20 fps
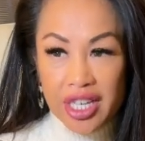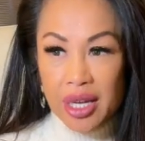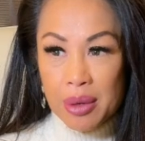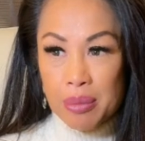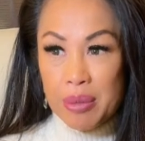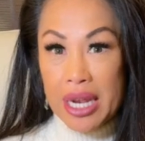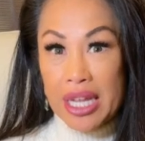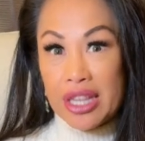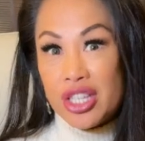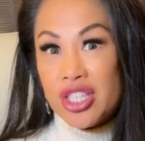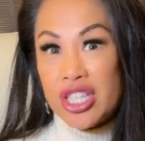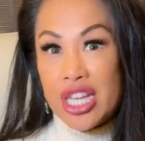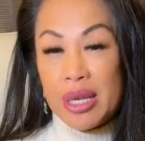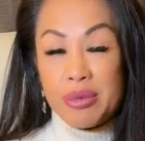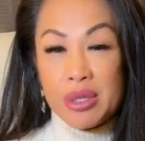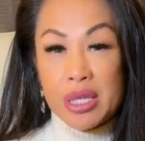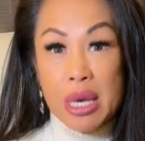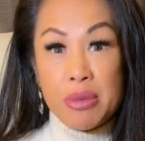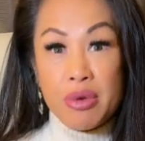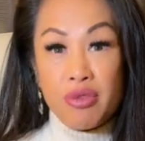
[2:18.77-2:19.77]
But at the same
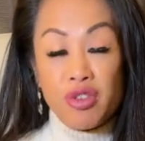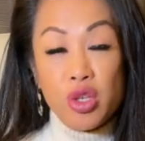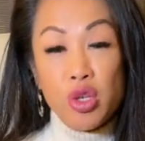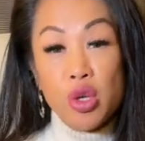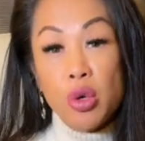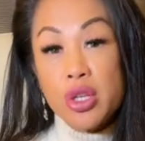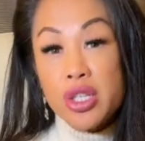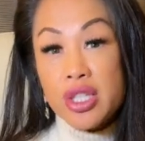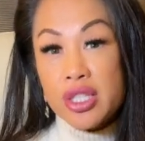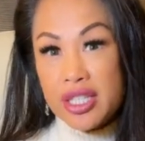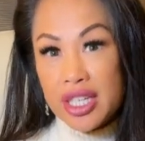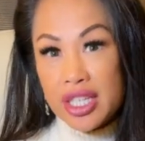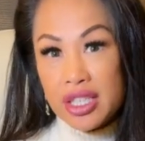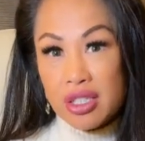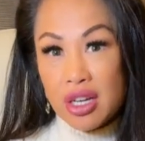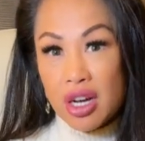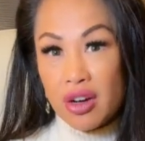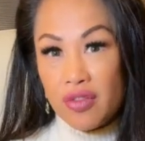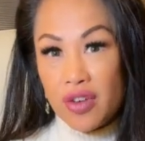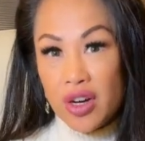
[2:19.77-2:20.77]
time, if you notice
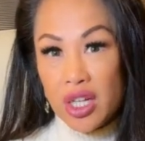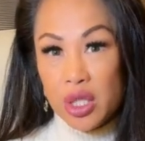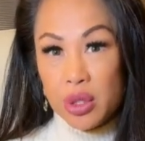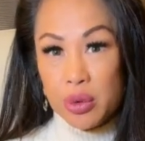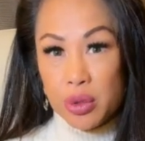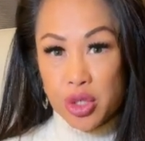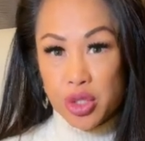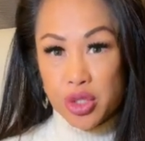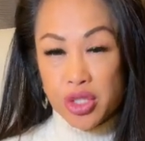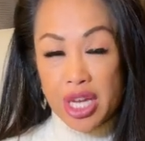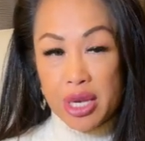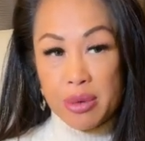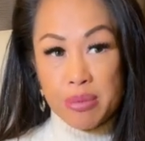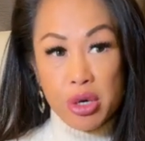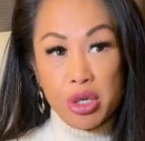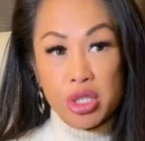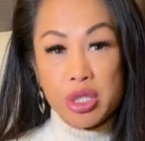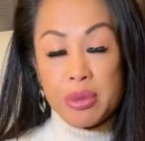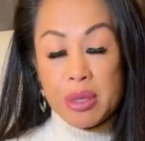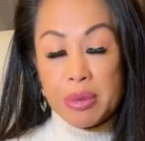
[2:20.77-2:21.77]
TikTok followers and
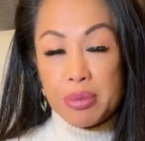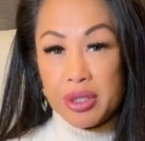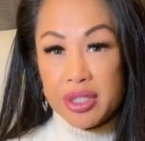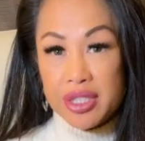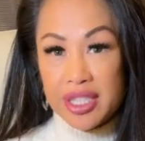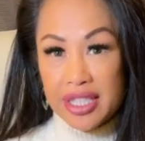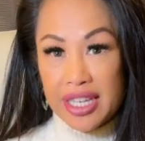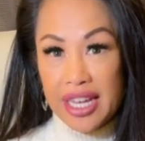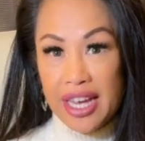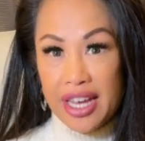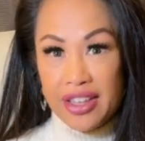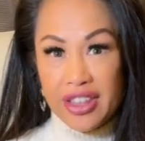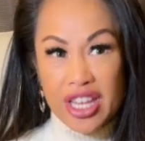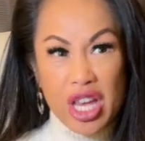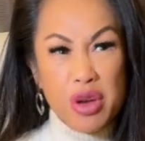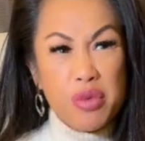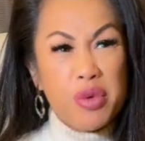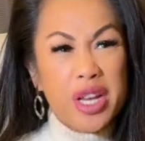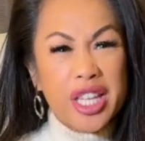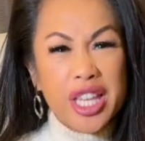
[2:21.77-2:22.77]
most people today,
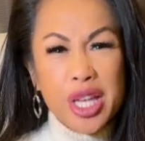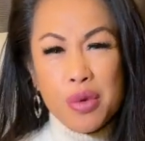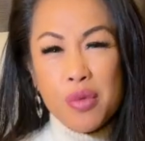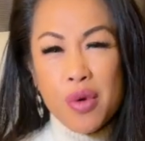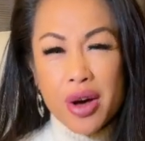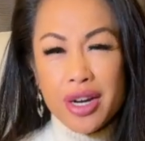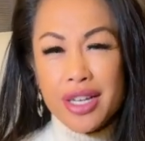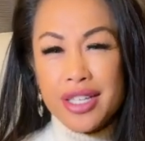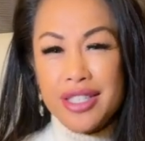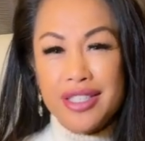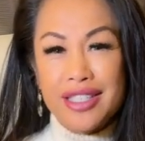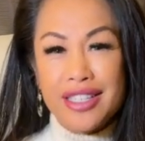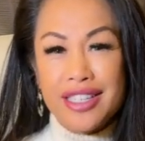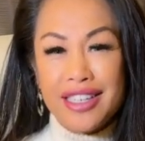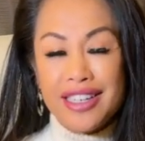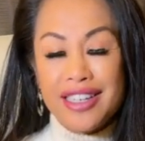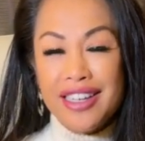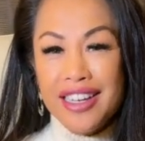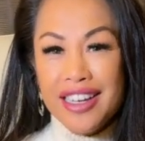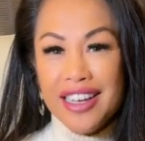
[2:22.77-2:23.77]
they really want to
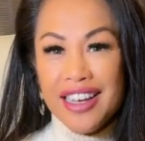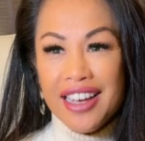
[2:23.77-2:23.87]
see